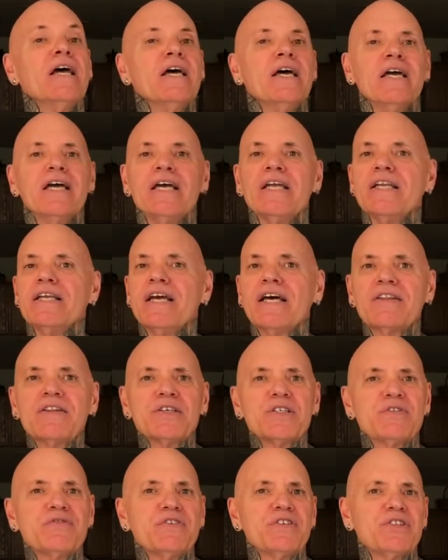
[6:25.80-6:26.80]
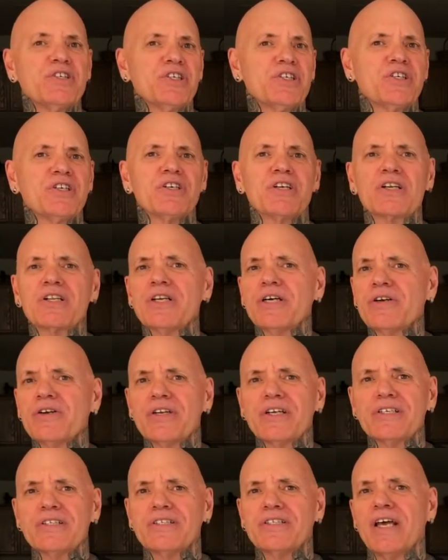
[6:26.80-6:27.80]
And yet this physician declared it
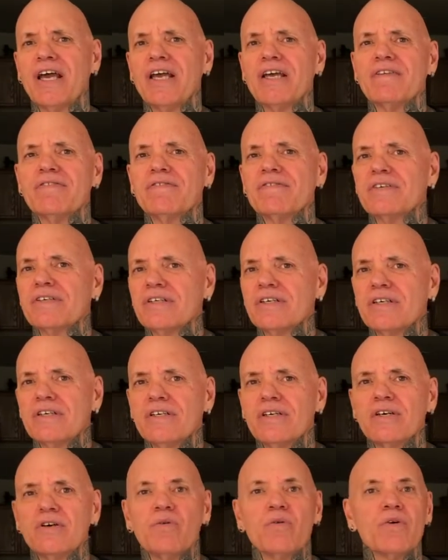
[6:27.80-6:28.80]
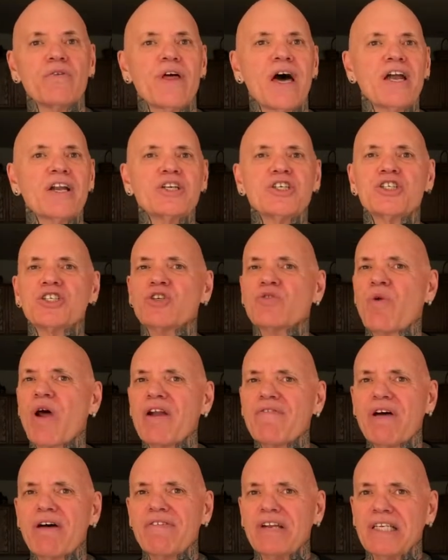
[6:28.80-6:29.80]
unsafe, without a shred
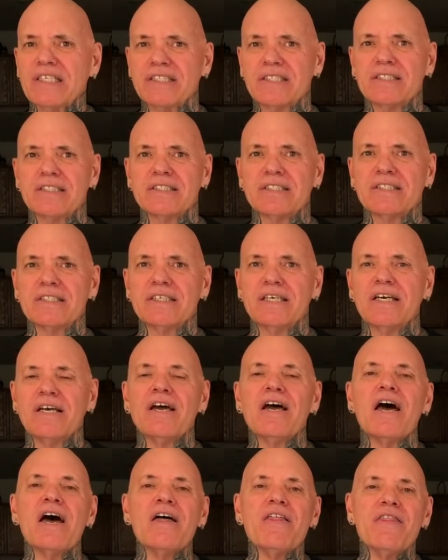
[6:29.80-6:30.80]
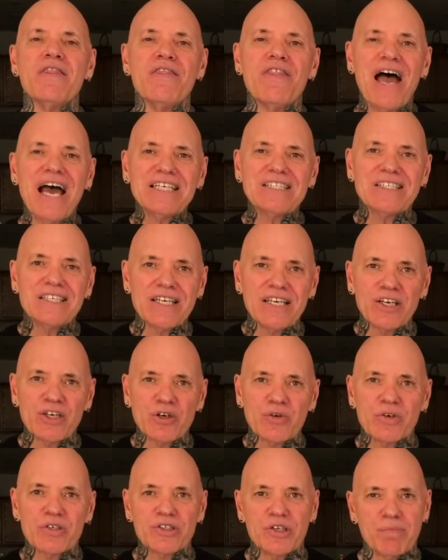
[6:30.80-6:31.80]
of evidence. That's the
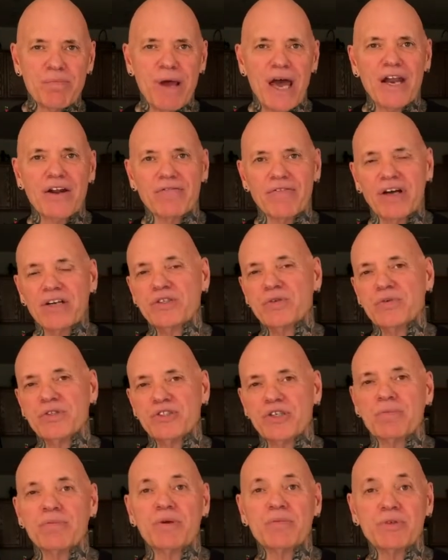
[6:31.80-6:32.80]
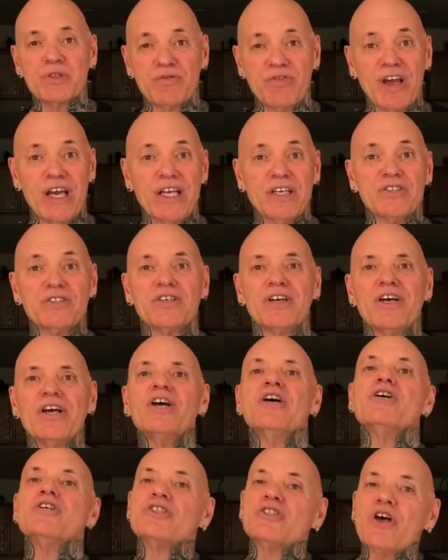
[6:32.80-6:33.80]
ignorance and bad advice we sometimes face.
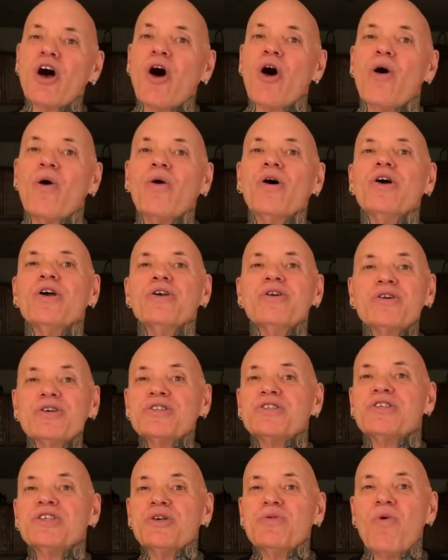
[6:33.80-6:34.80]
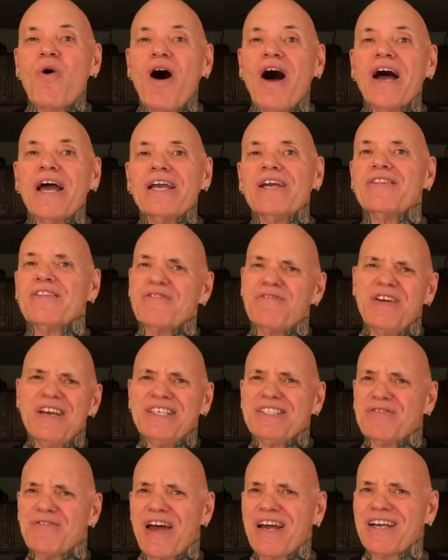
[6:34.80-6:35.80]
So you can see why, in the
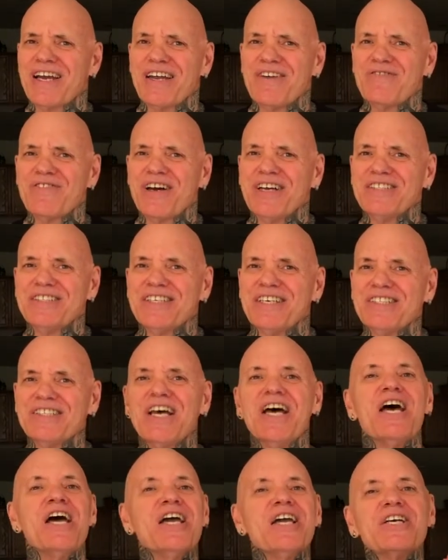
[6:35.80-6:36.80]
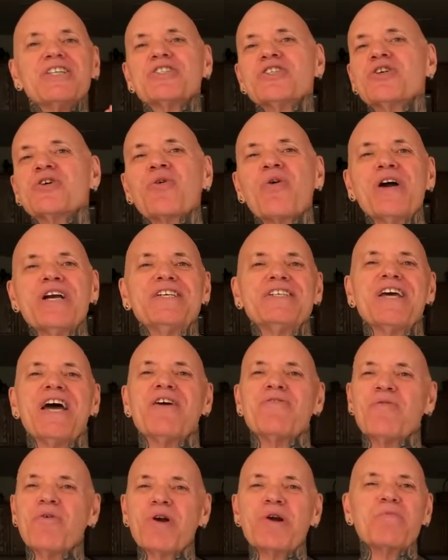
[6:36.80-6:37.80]
face of that kind of nonsense, it's great to
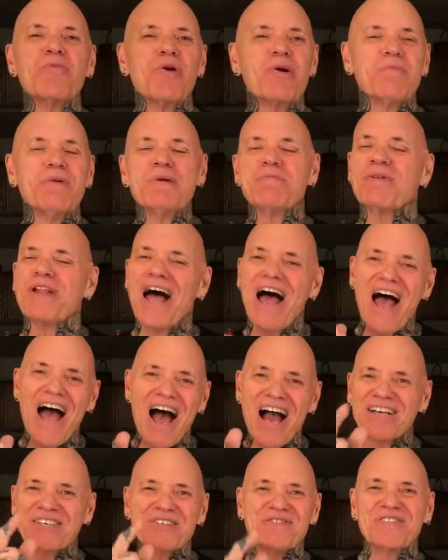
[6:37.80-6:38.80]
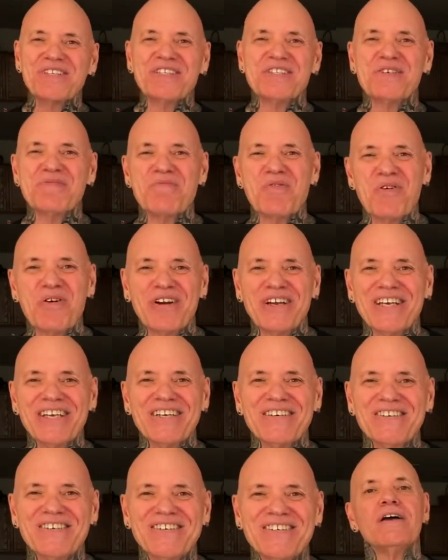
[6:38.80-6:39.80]
have one or more people actively supporting you.